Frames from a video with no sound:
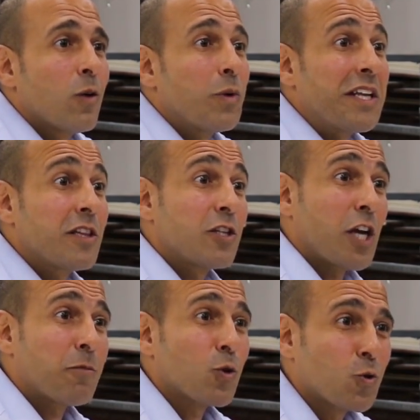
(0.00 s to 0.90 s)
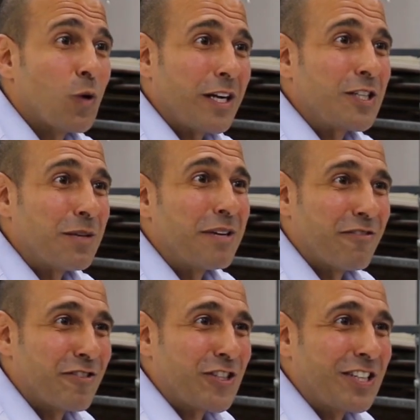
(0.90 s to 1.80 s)
We need the J-Bot to actually be
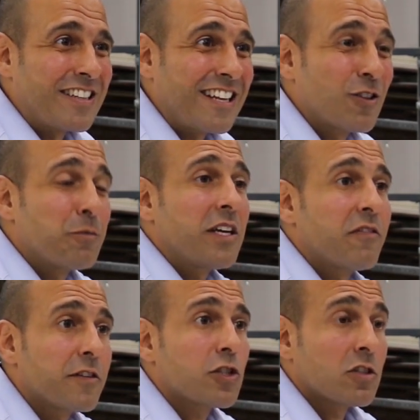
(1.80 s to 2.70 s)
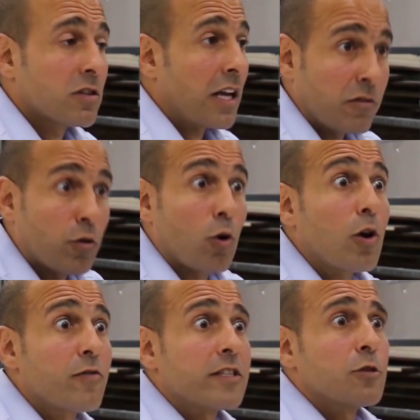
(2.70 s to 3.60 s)
efficient, and to be efficient, and for
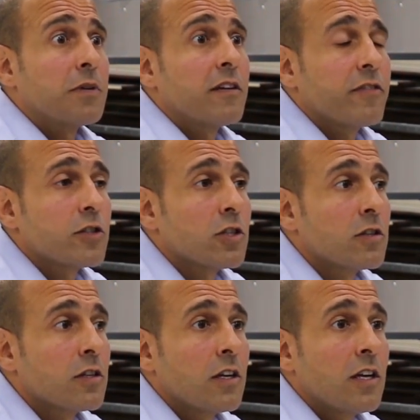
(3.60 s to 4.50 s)
all of us to be efficient.